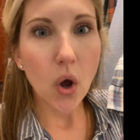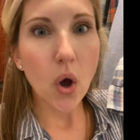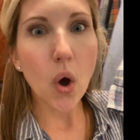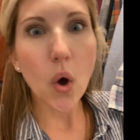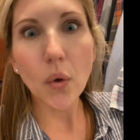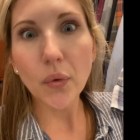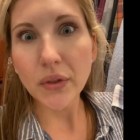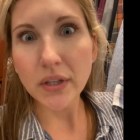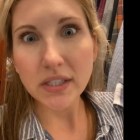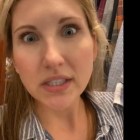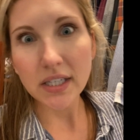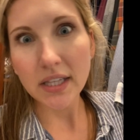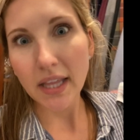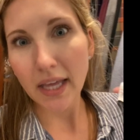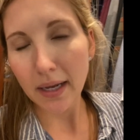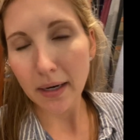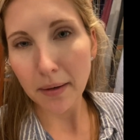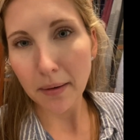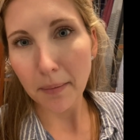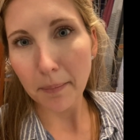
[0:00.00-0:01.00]
only to
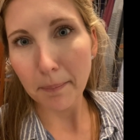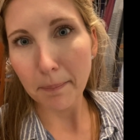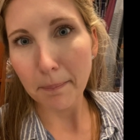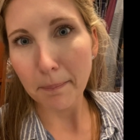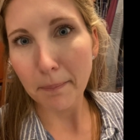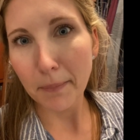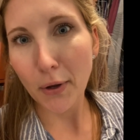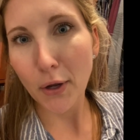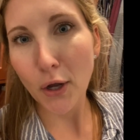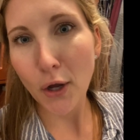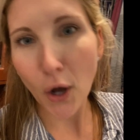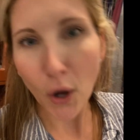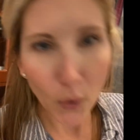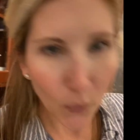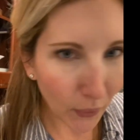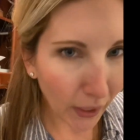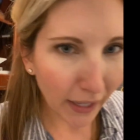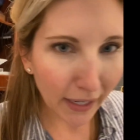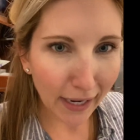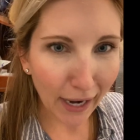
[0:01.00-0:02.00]
then go
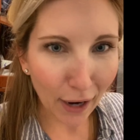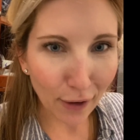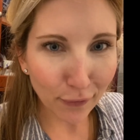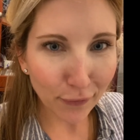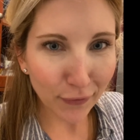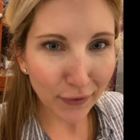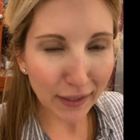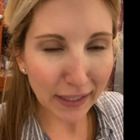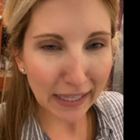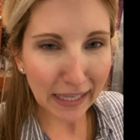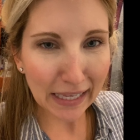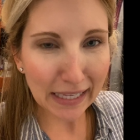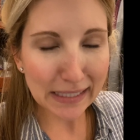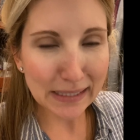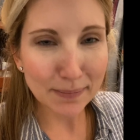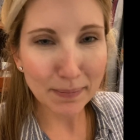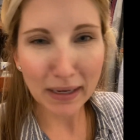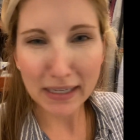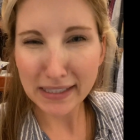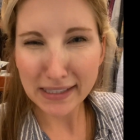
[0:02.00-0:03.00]
get it out for the kids
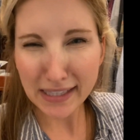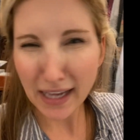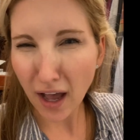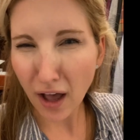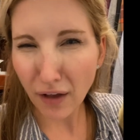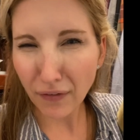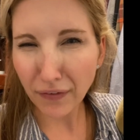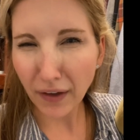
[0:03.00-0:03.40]
myself